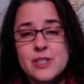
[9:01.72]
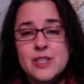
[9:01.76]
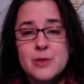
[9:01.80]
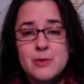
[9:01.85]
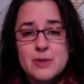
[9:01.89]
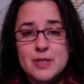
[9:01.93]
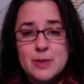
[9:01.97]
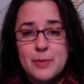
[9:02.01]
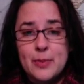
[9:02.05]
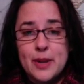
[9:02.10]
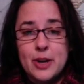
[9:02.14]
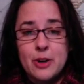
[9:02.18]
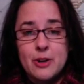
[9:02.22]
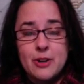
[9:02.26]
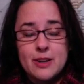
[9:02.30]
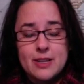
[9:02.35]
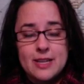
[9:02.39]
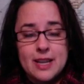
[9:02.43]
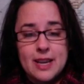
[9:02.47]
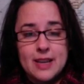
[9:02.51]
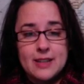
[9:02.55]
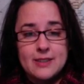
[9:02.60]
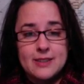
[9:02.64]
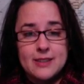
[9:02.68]
It was apparent
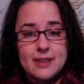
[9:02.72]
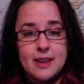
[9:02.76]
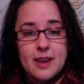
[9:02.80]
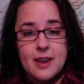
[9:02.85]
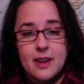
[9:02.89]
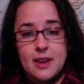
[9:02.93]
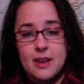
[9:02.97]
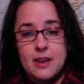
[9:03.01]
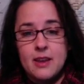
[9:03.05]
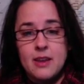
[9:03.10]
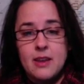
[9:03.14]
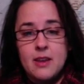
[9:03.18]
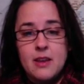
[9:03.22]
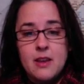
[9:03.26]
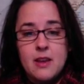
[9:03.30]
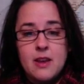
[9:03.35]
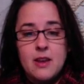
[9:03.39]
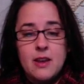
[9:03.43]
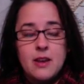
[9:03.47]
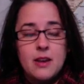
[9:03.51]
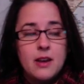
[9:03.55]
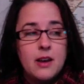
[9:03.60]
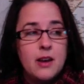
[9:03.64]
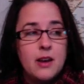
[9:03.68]
as I
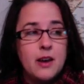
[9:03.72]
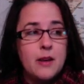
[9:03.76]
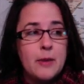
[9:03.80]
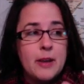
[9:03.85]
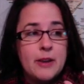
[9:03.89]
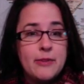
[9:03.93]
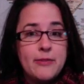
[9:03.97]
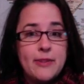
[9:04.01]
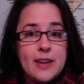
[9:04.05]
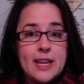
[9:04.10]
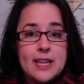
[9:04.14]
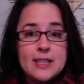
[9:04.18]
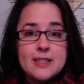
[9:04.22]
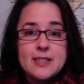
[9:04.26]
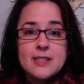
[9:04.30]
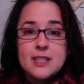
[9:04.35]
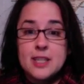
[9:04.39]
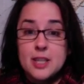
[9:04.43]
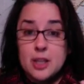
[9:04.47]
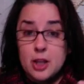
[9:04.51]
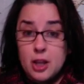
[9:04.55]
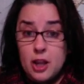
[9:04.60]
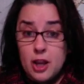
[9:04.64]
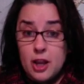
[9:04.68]
advanced
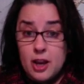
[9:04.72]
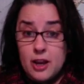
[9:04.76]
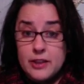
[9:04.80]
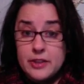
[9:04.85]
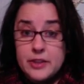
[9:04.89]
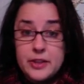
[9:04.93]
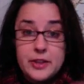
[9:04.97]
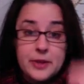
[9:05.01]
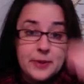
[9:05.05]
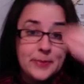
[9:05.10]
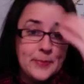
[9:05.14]
the cloth.